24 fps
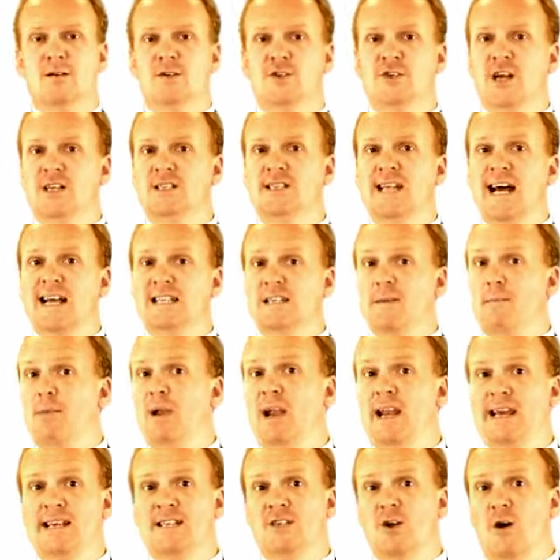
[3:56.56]
Just as a
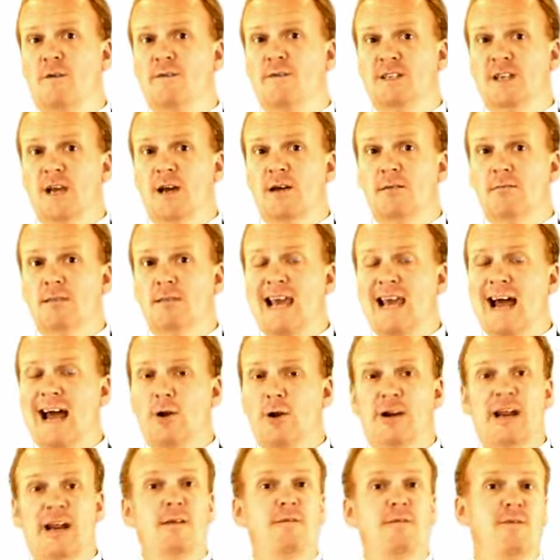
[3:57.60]
police officer
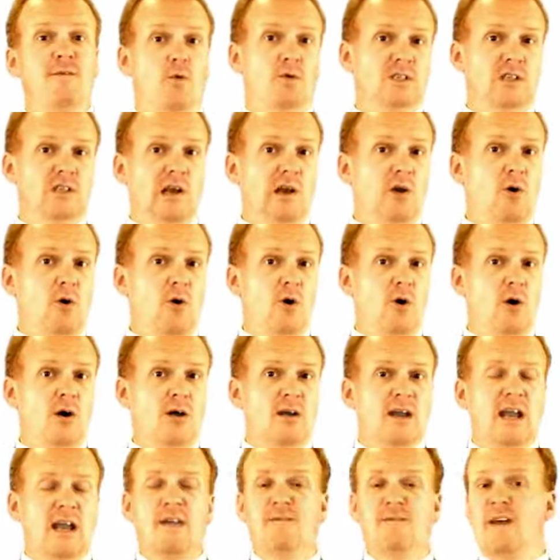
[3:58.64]
cannot enforce the law
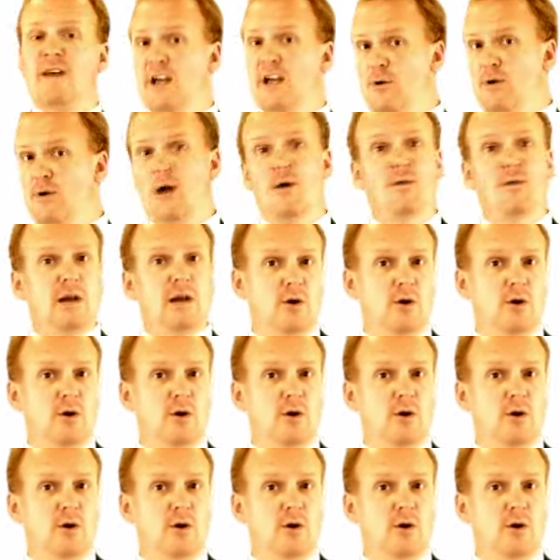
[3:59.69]
if they don't know the